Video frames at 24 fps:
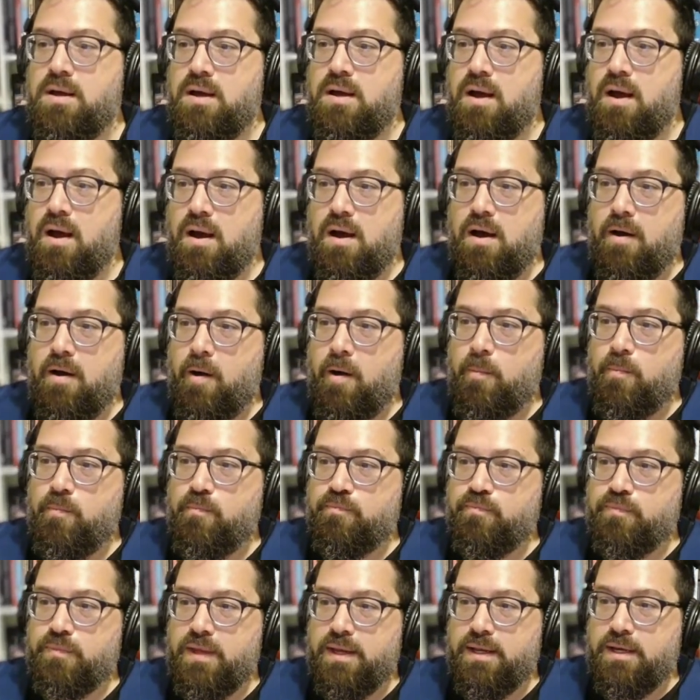
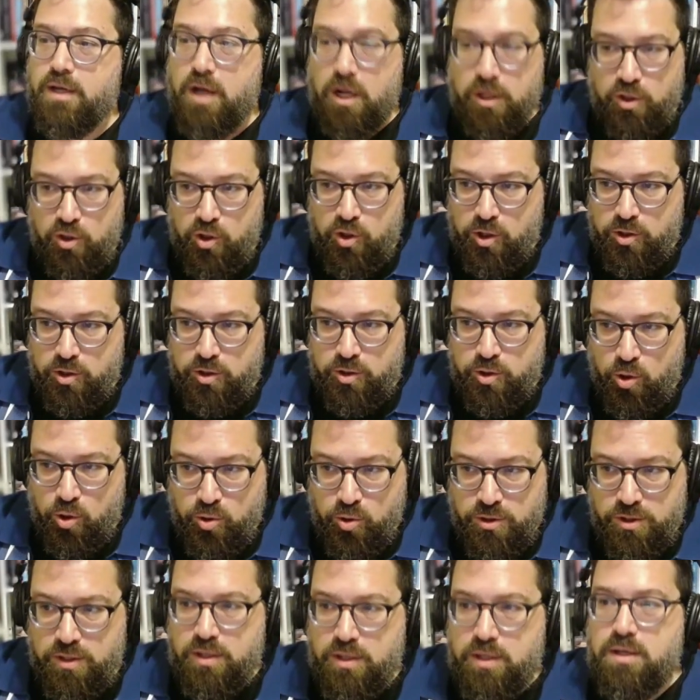and not Claude
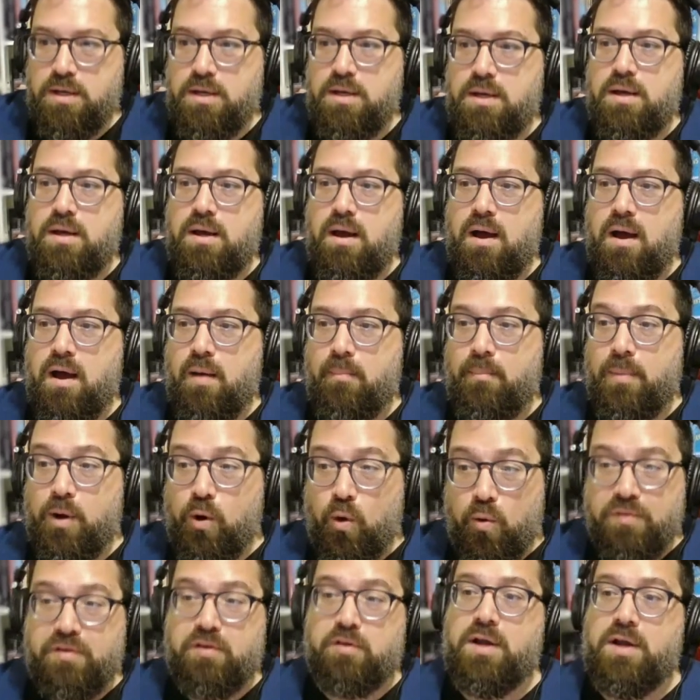Code, but
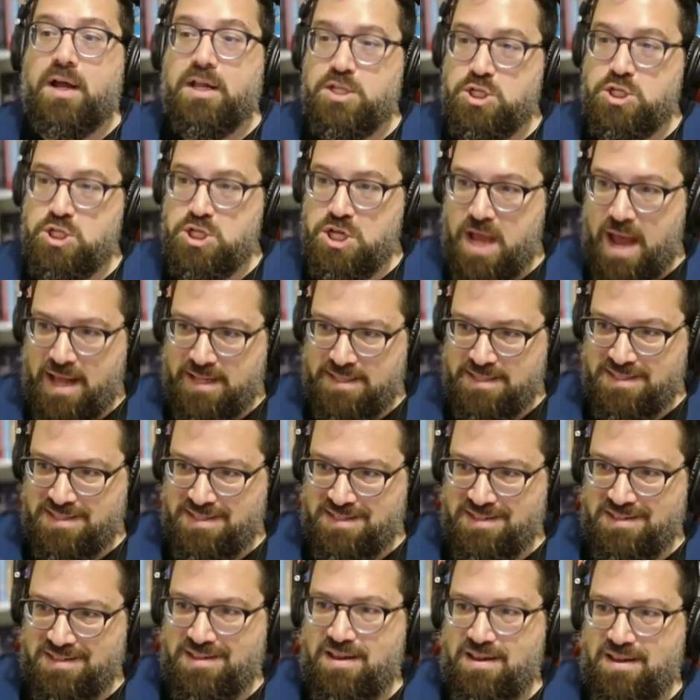also not
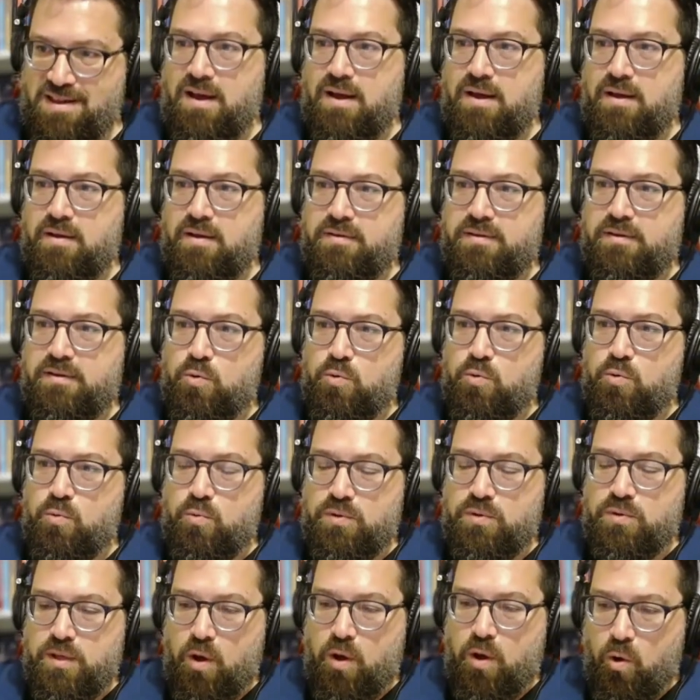chat. So
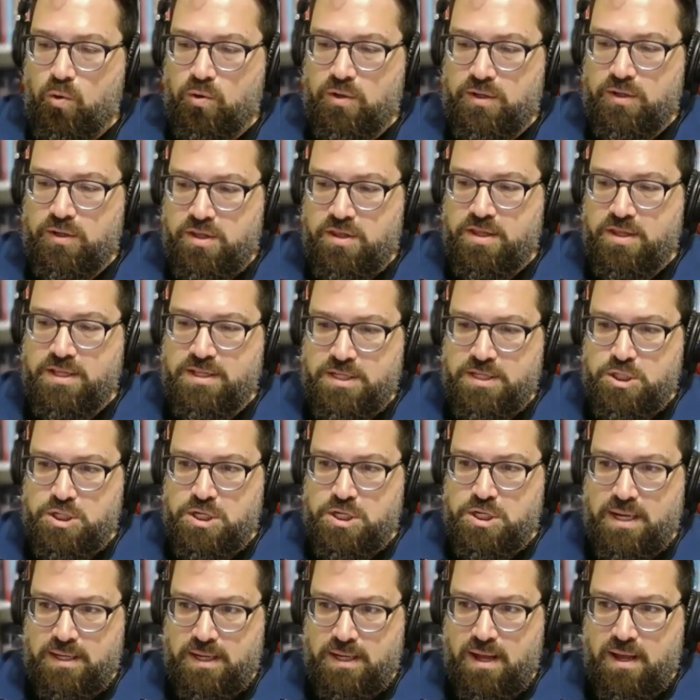the only thing that
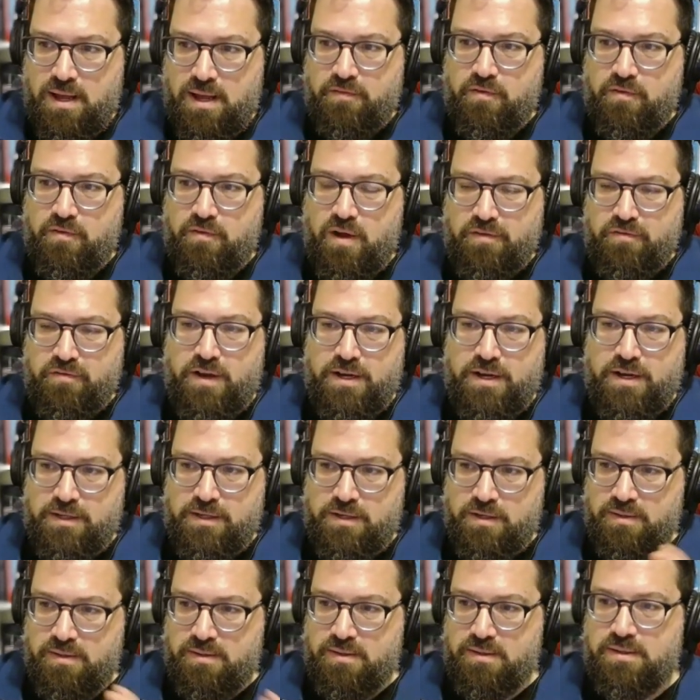chat I find
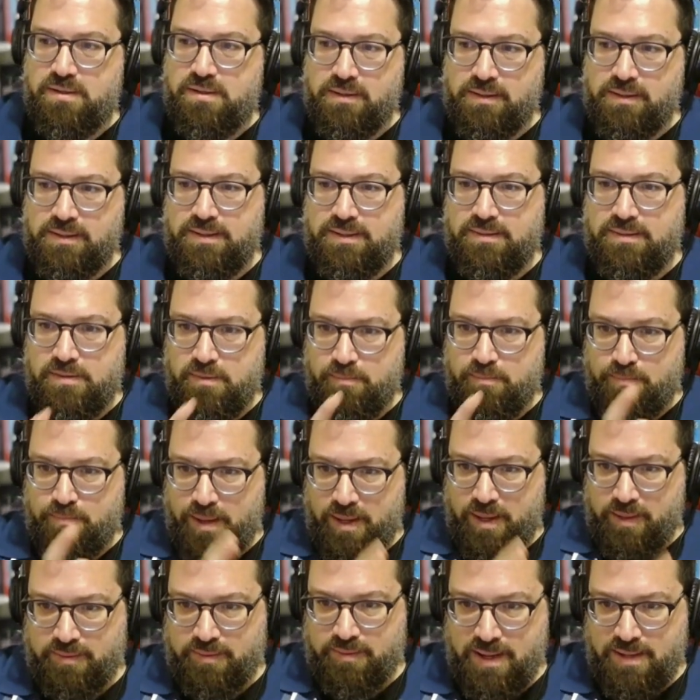consistently is the
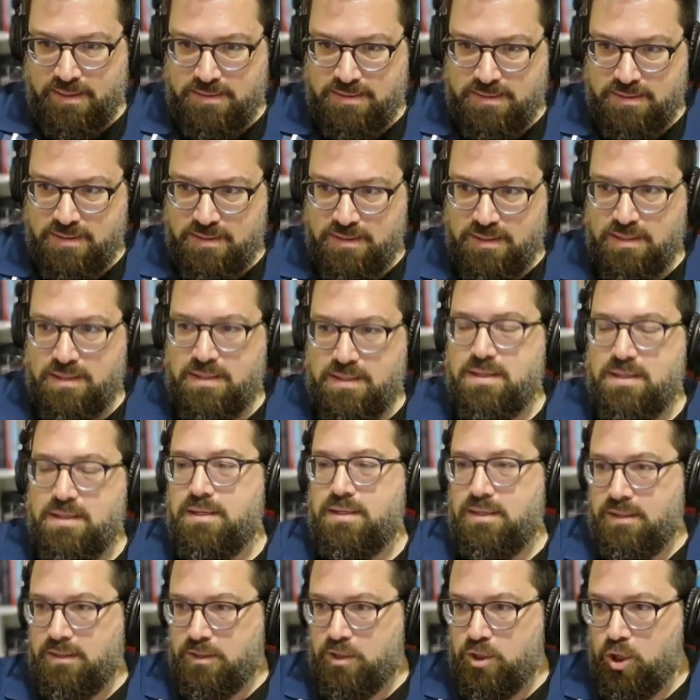best at
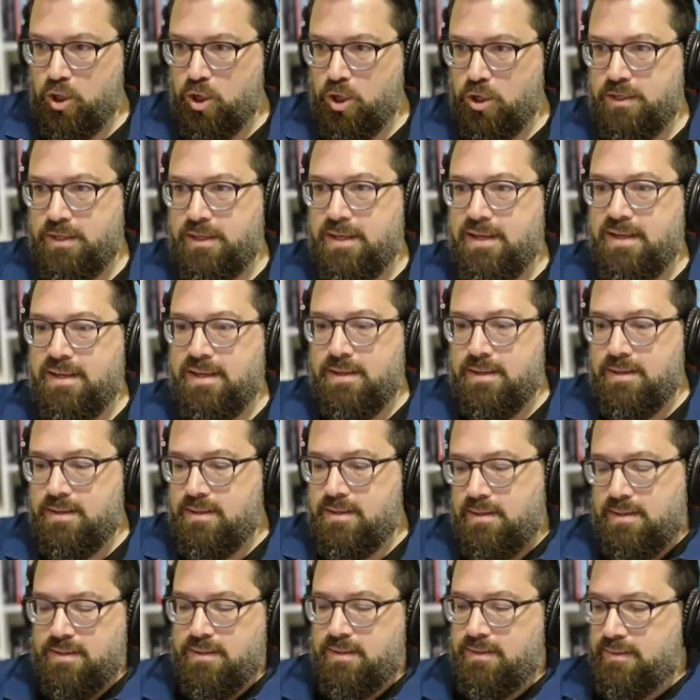in Claude
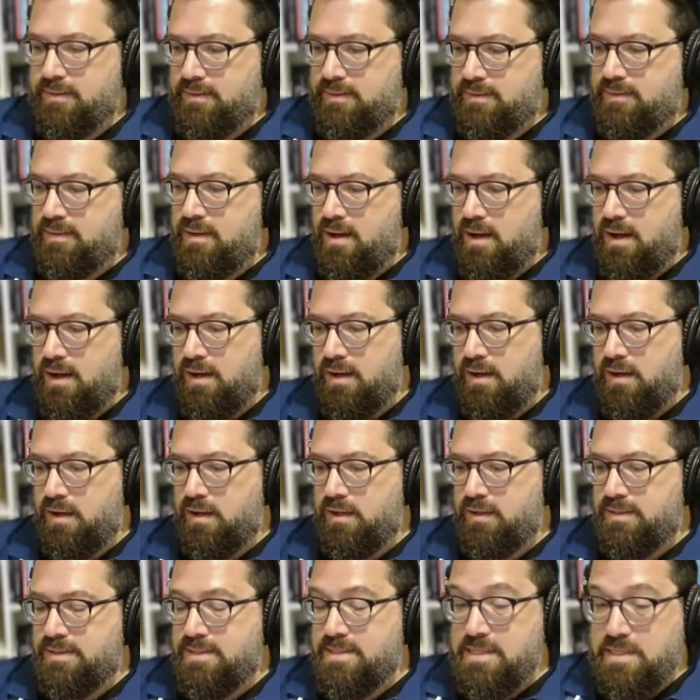is
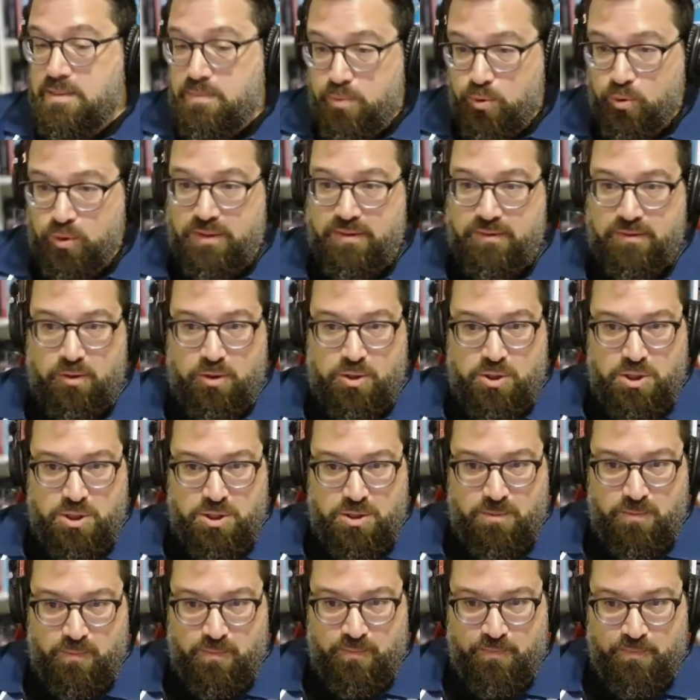deep
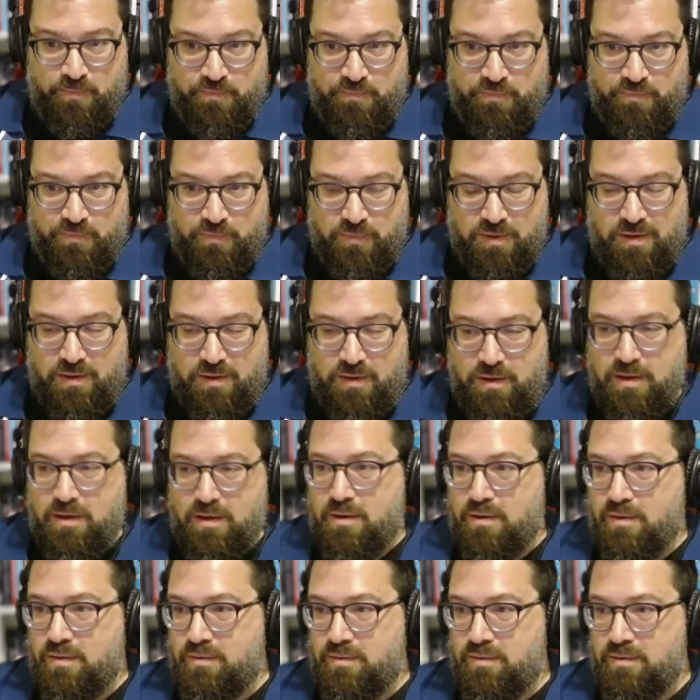research.
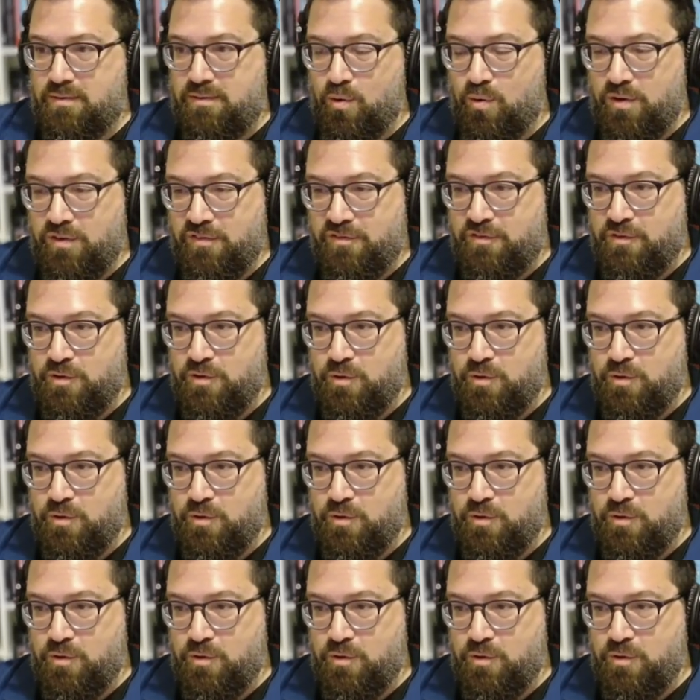So if